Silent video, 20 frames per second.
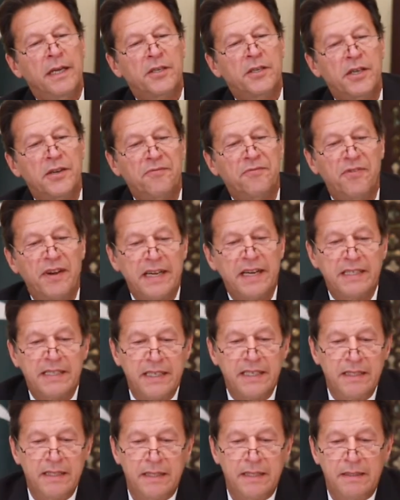
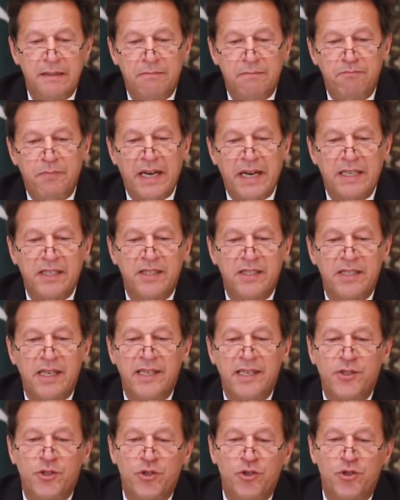reflected
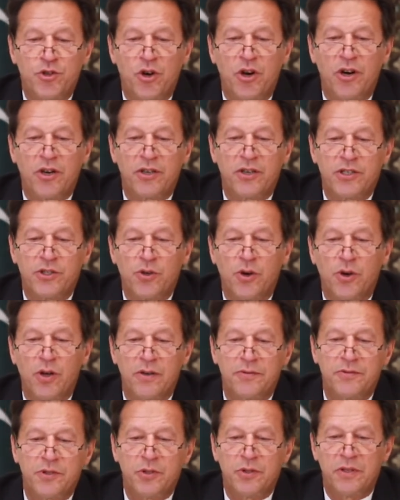Pakistan's strong
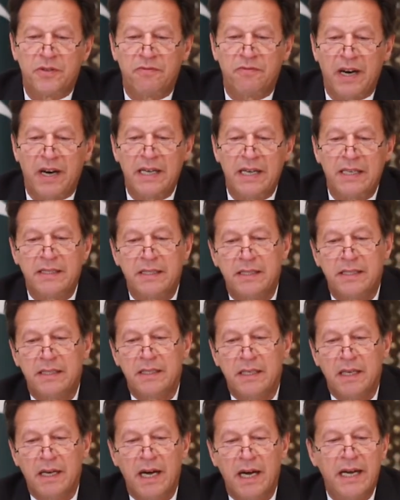resolve to
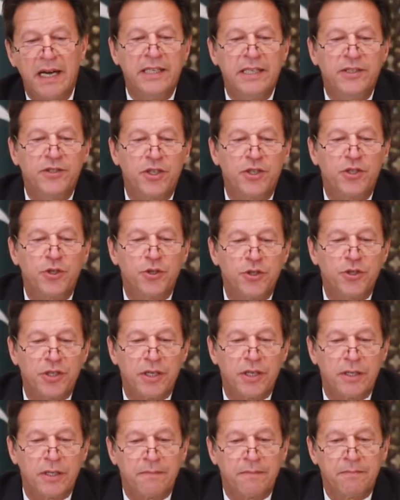advance our
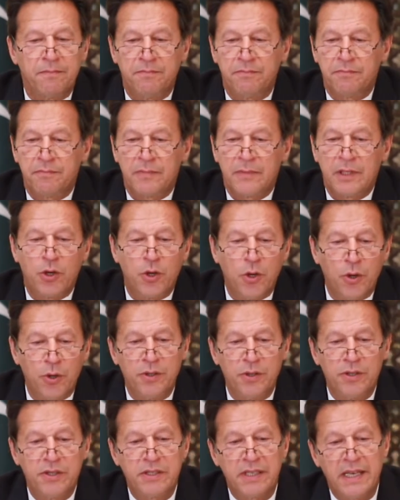institutional
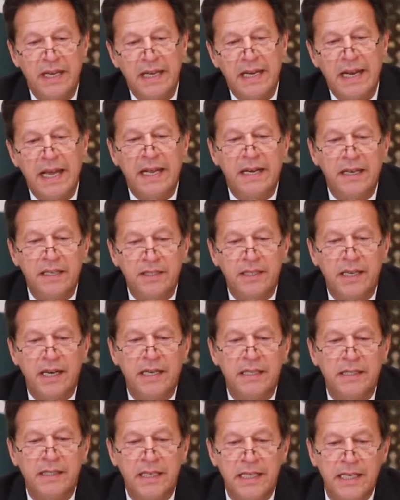goals and
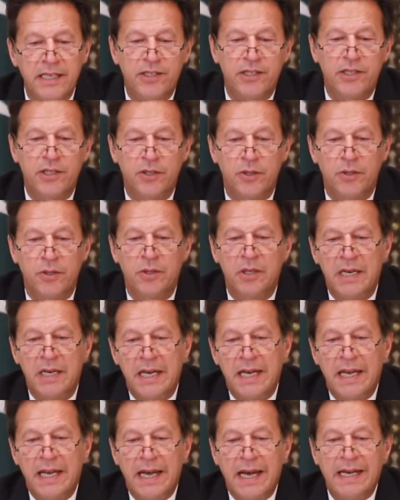energize ECO
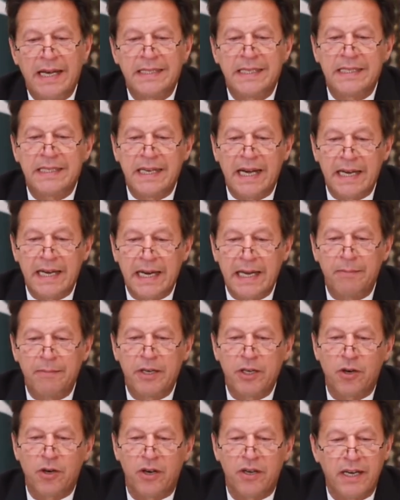as a
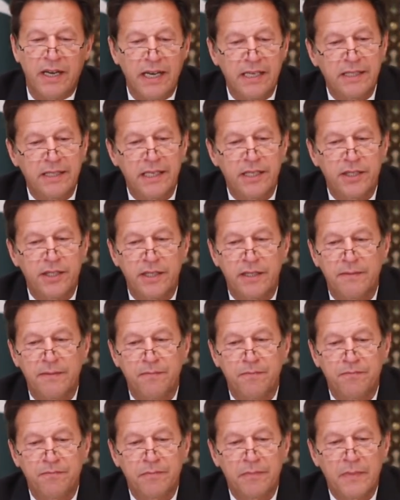dynamic
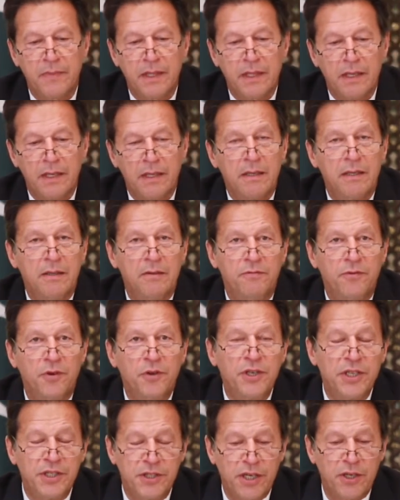organization for
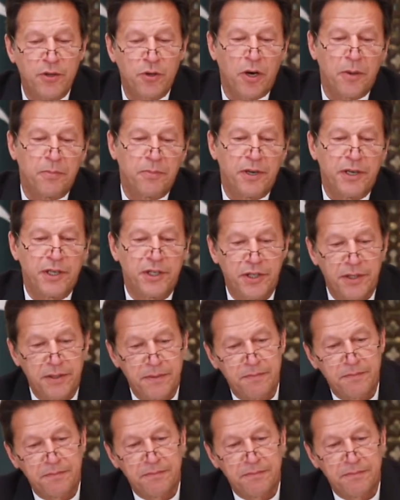regional cooperation.